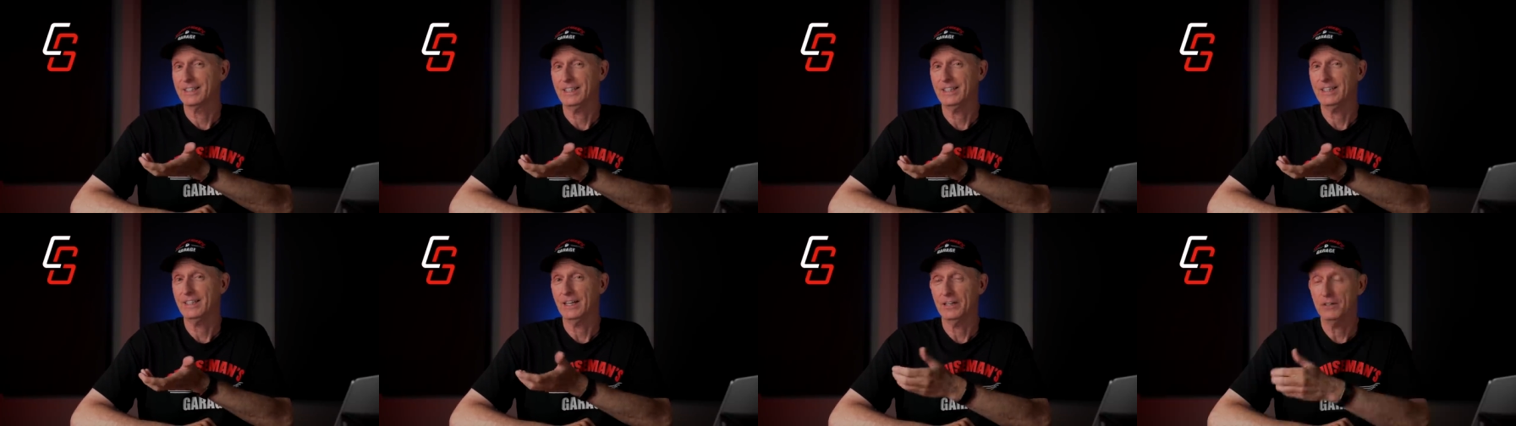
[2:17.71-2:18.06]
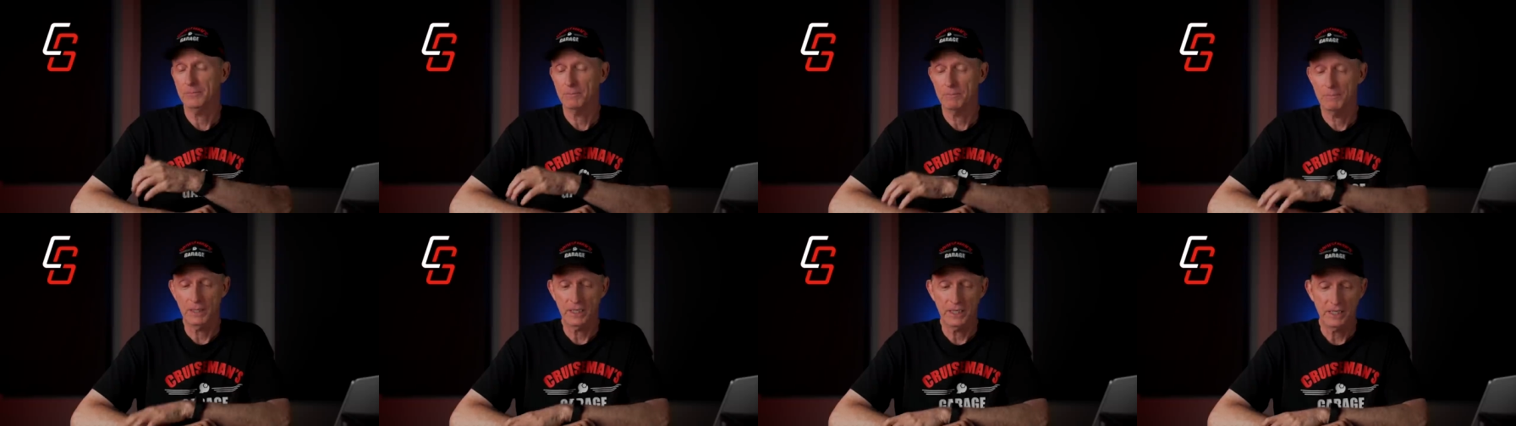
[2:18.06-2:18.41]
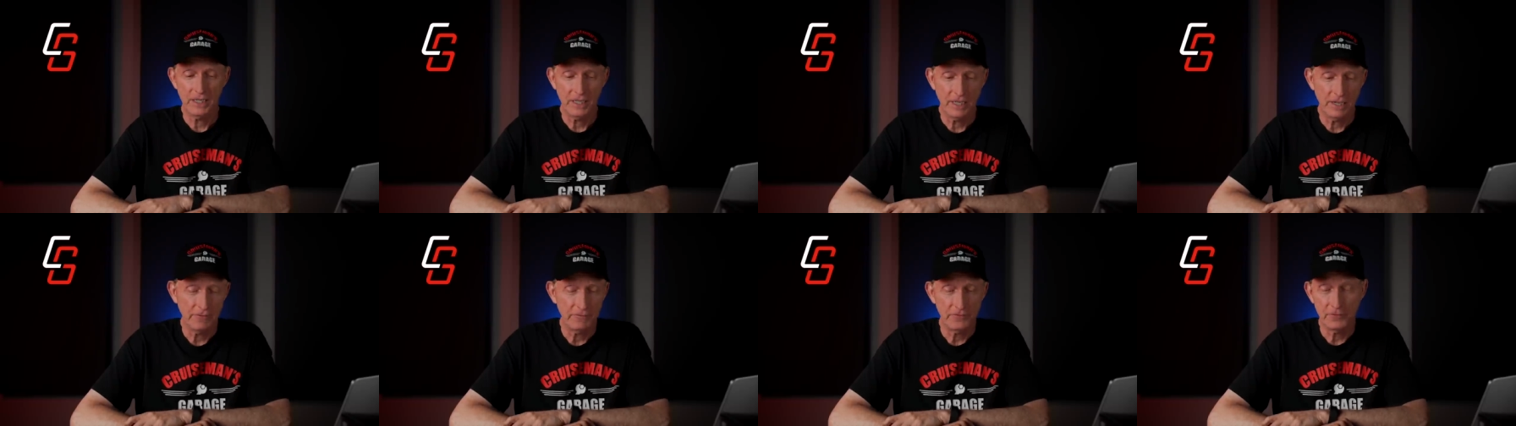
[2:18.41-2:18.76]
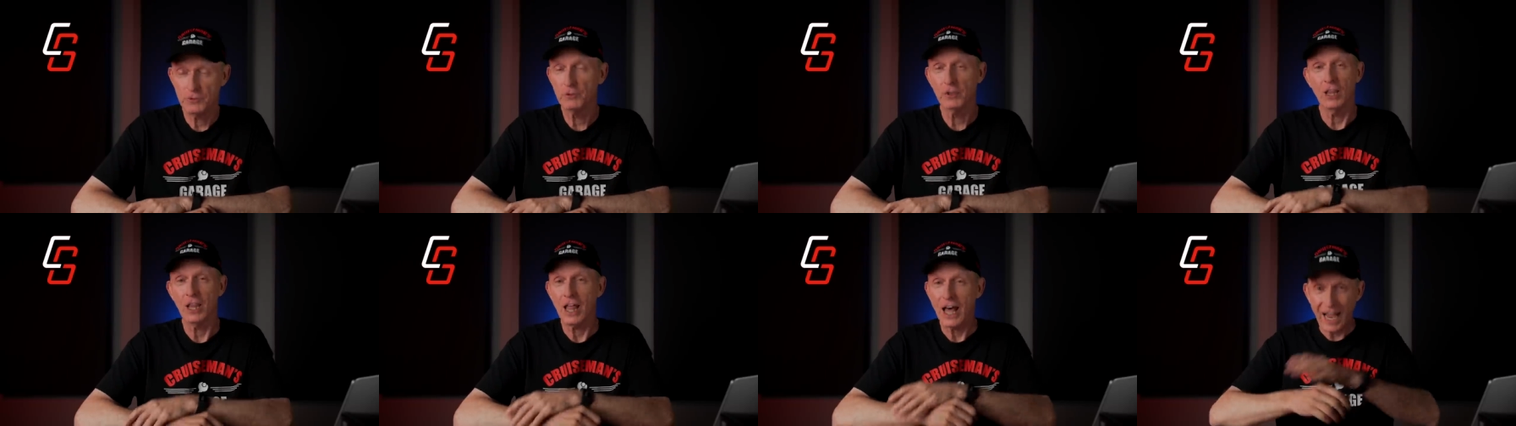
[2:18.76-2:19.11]
you know, but if
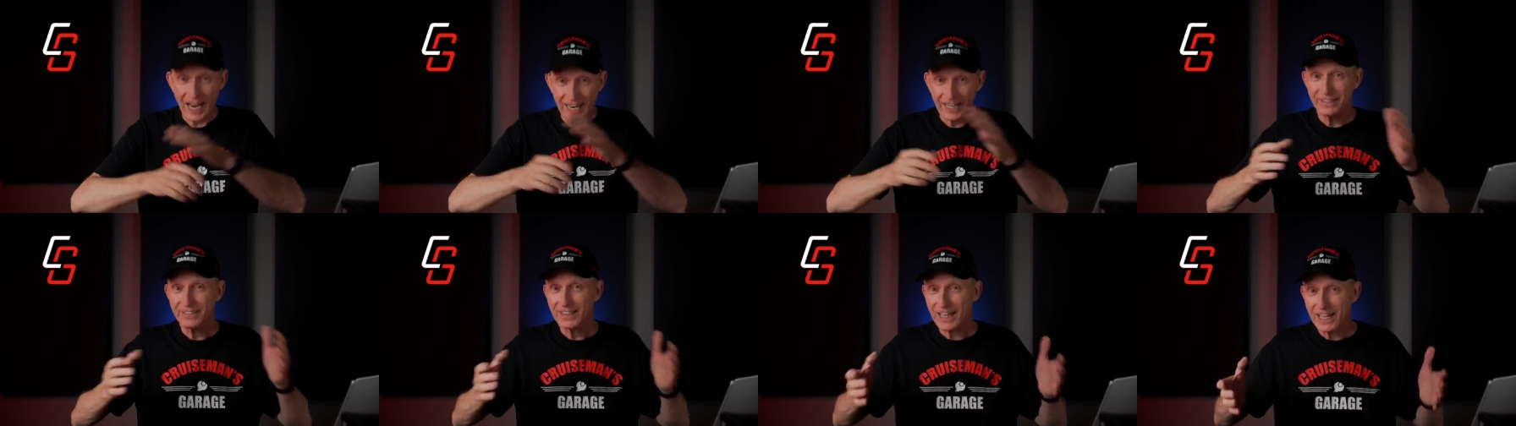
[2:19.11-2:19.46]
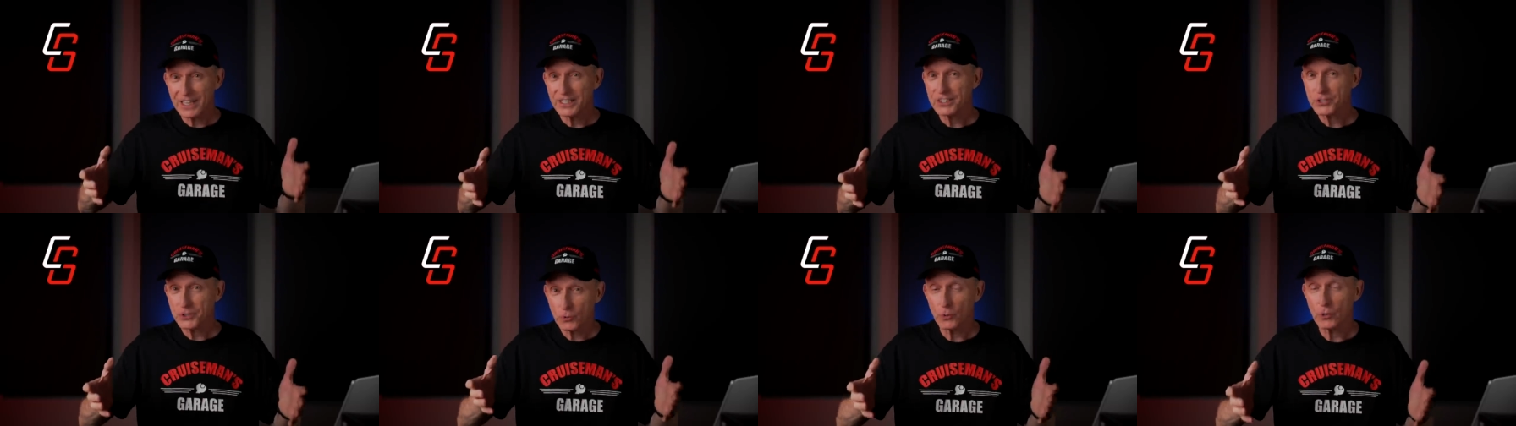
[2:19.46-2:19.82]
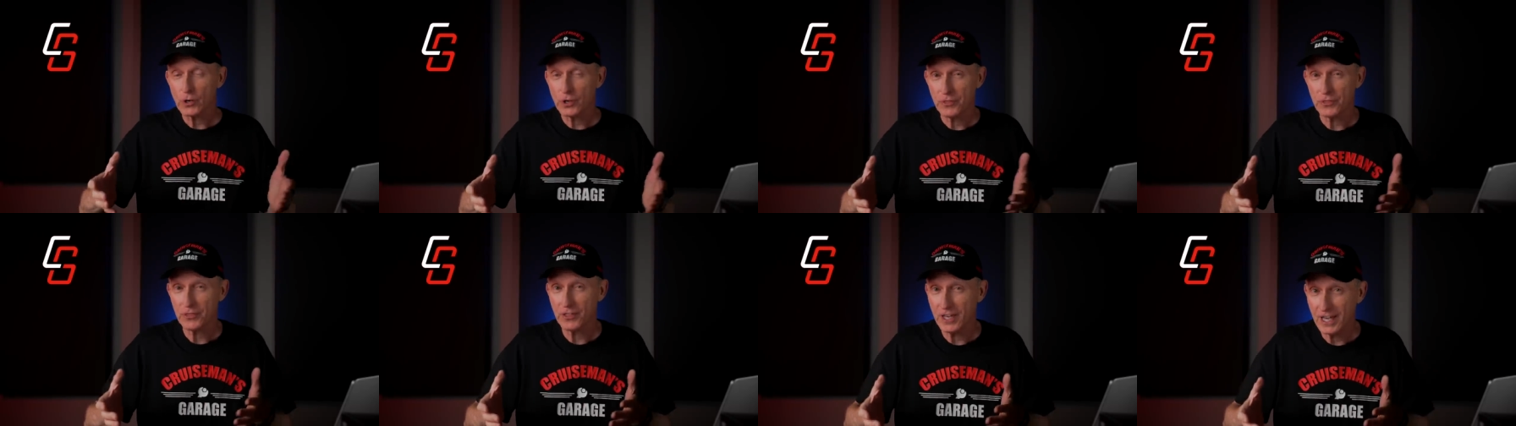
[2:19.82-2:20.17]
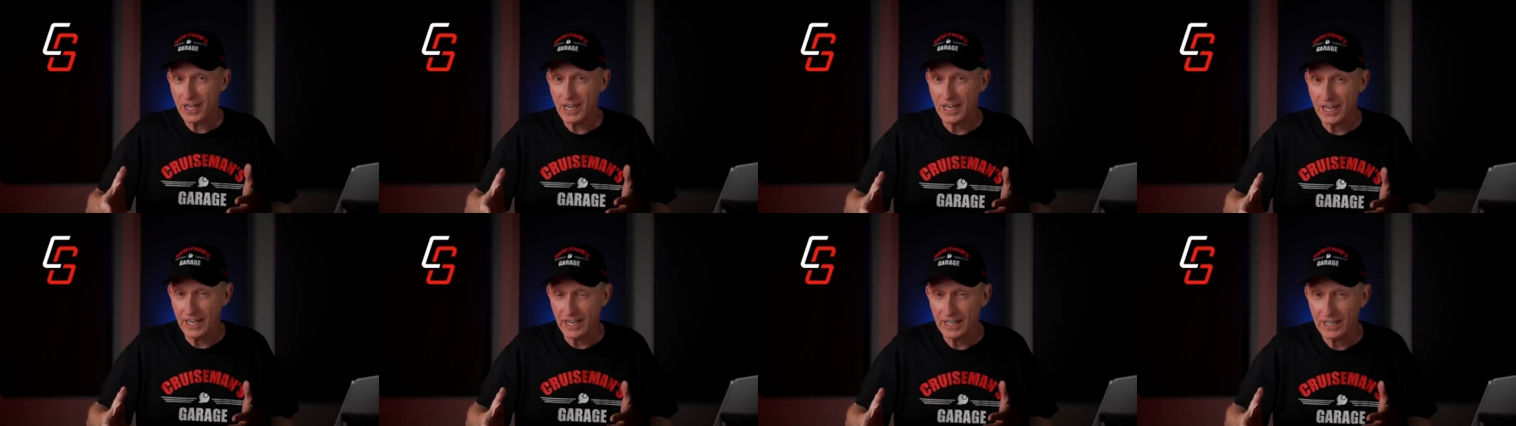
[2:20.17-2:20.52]
you like that sort of
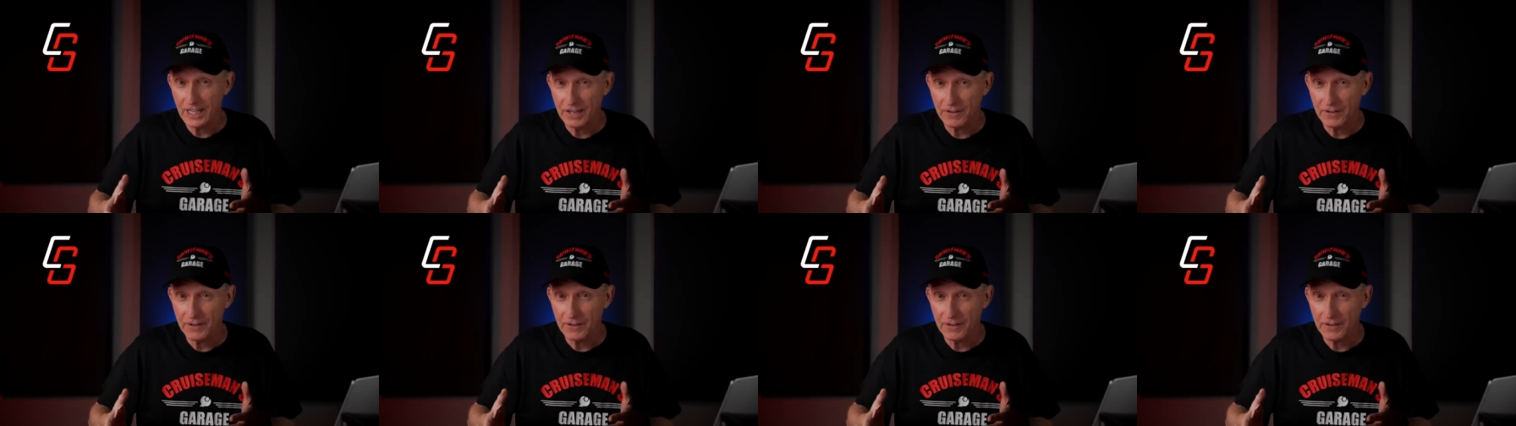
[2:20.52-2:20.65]
thing,